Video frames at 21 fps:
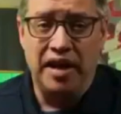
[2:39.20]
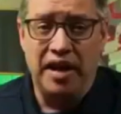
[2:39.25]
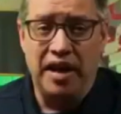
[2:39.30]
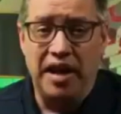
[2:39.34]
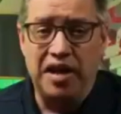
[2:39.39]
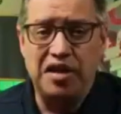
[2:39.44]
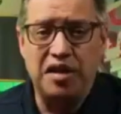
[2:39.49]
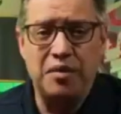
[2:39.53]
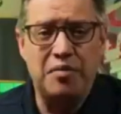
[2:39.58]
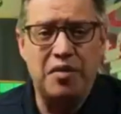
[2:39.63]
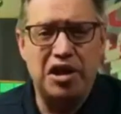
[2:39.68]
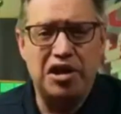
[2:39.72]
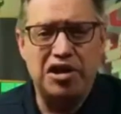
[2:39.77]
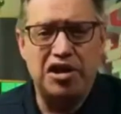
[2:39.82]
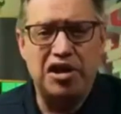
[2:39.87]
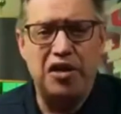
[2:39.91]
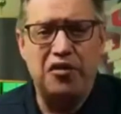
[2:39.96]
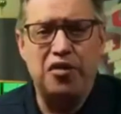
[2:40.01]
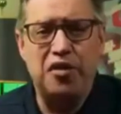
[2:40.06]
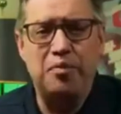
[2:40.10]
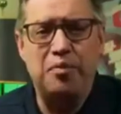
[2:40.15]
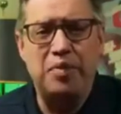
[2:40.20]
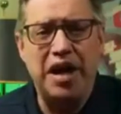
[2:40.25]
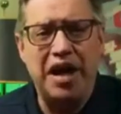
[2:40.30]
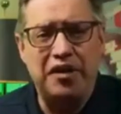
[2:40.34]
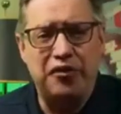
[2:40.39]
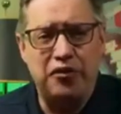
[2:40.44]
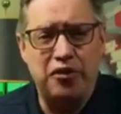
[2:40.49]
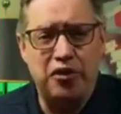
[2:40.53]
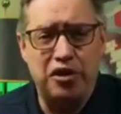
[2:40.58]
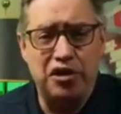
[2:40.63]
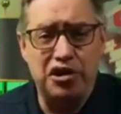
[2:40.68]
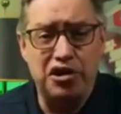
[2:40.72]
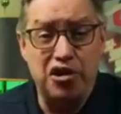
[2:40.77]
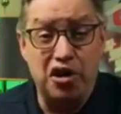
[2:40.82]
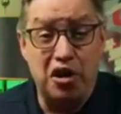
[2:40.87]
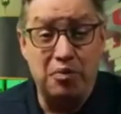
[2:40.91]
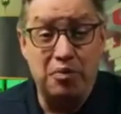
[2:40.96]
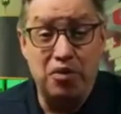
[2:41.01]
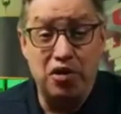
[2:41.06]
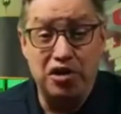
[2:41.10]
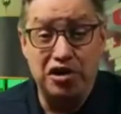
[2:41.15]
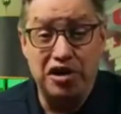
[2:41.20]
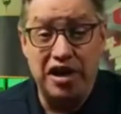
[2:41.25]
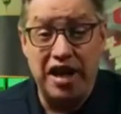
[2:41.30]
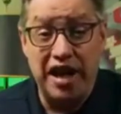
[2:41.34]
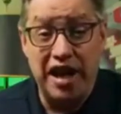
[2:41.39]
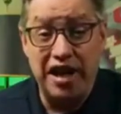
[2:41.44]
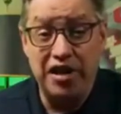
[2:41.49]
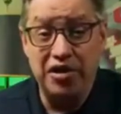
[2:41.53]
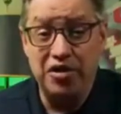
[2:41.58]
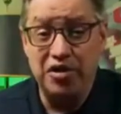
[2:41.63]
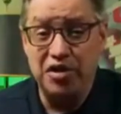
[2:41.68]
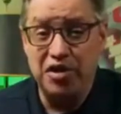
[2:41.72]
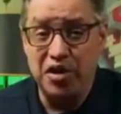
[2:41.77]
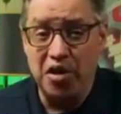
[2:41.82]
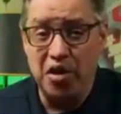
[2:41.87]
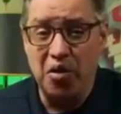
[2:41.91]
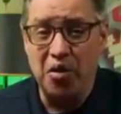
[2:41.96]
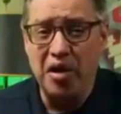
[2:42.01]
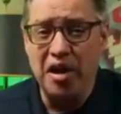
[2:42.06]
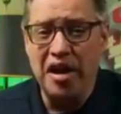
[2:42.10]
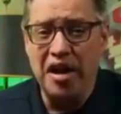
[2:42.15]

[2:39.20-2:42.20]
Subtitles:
It's a much tougher bet for a sharp book to handle, so